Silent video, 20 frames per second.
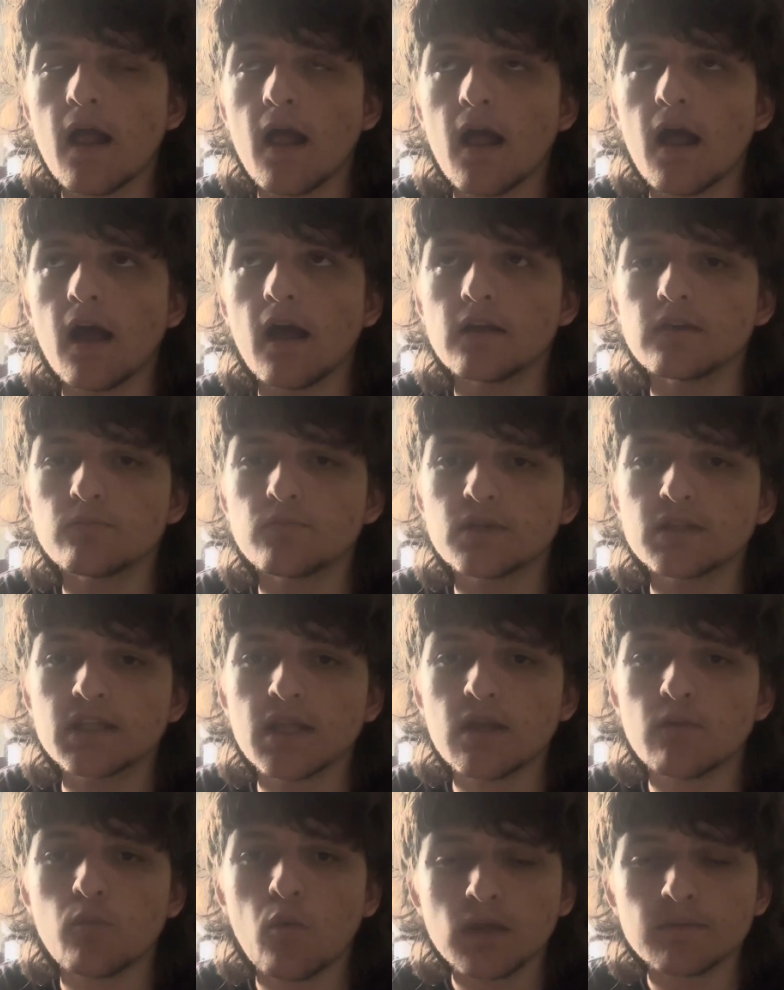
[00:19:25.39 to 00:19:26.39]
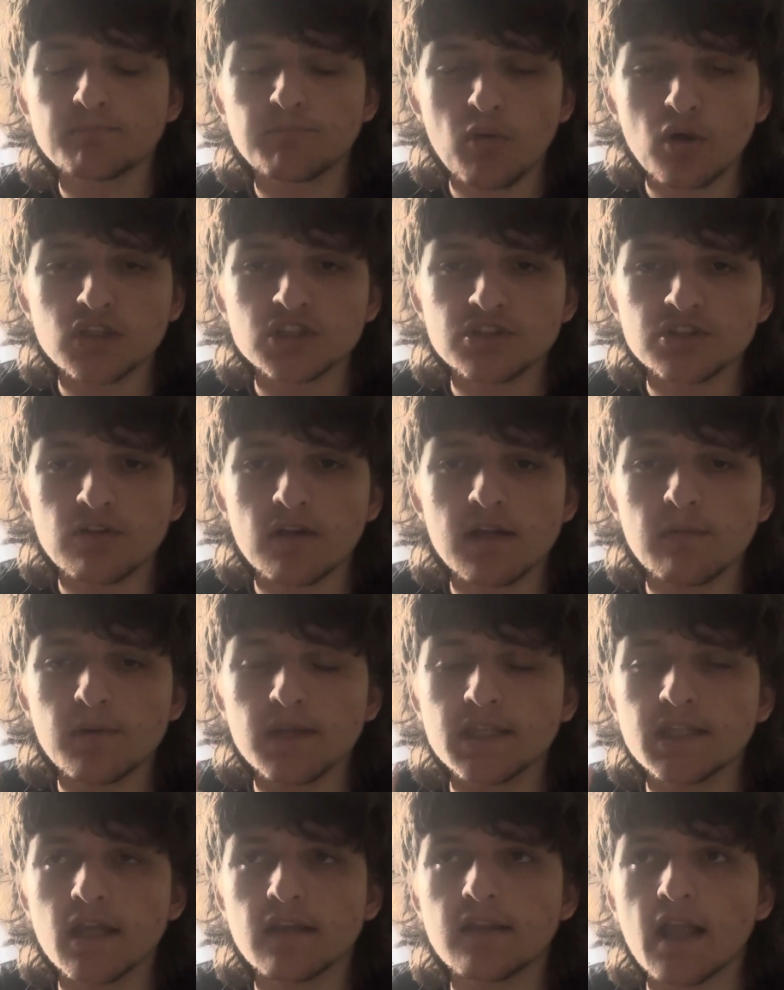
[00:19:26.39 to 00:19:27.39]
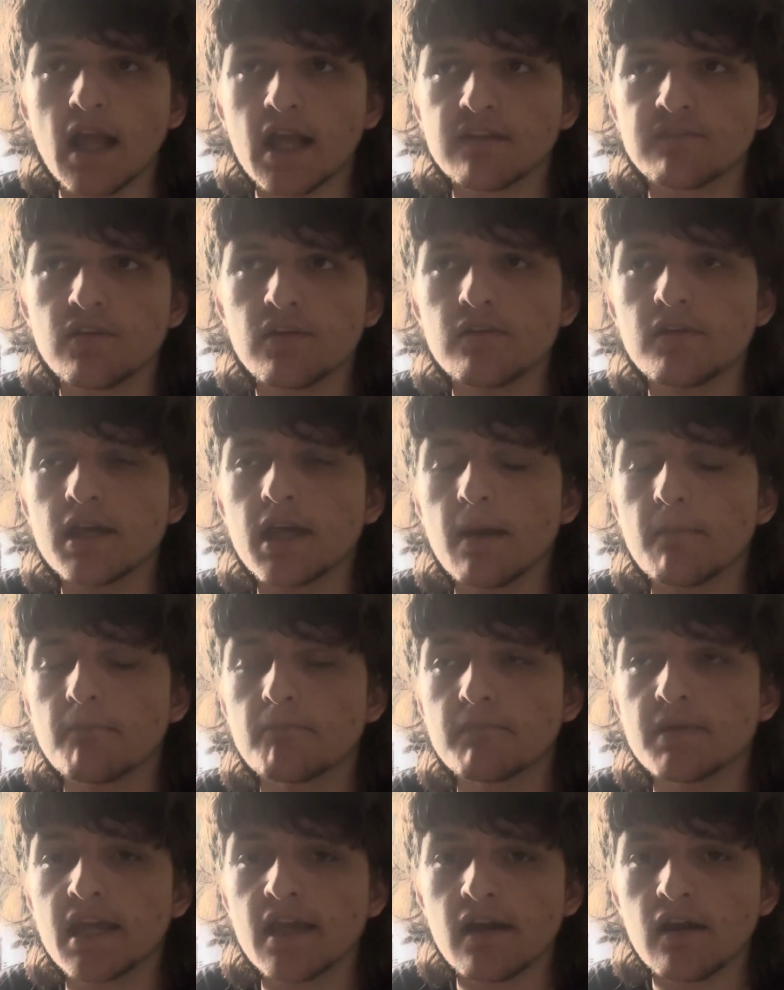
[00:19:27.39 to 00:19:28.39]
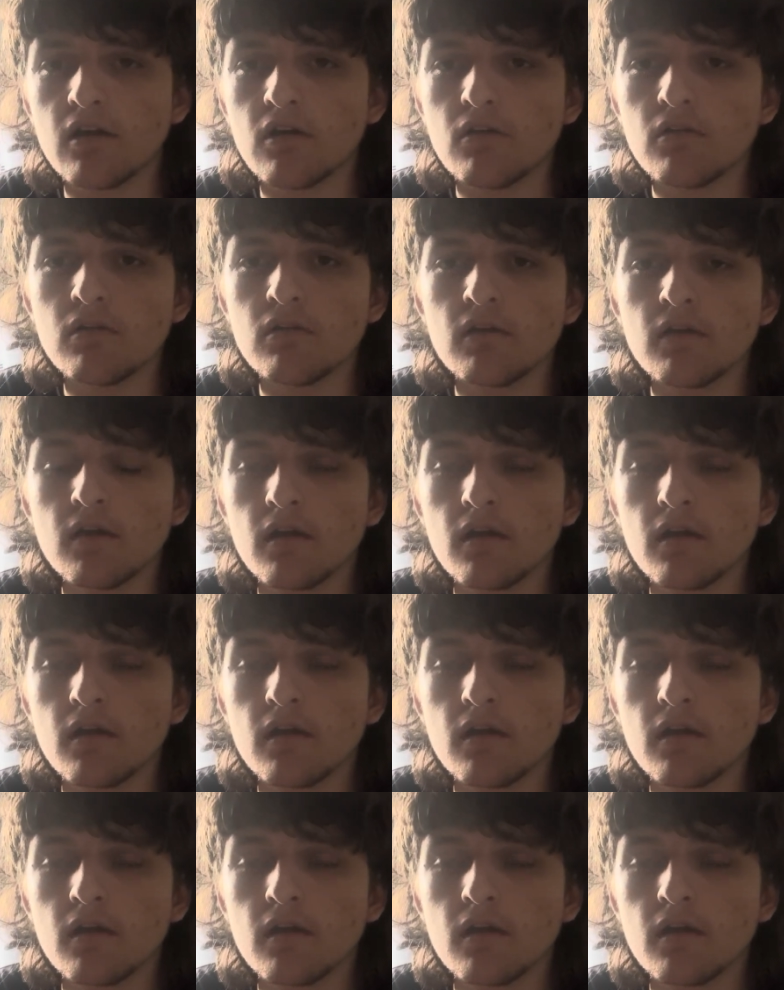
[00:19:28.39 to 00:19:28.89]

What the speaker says: And we see one post grade, we see Nick Fury at Mayhill